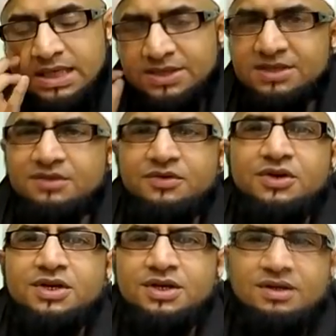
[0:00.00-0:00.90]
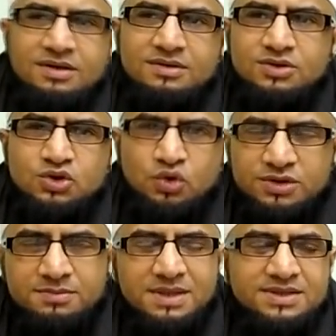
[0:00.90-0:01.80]
Just a very
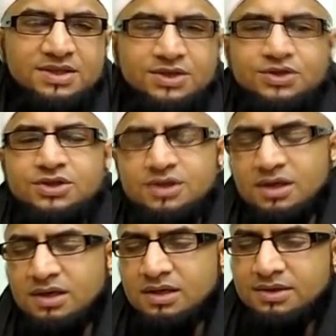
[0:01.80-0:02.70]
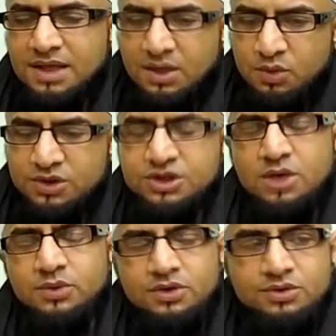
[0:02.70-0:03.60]
short message that I want to share
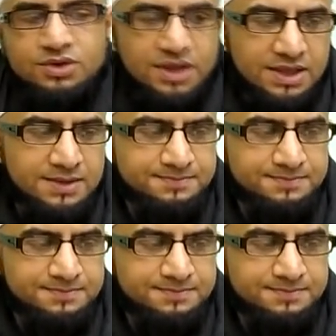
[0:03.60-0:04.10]
with you today.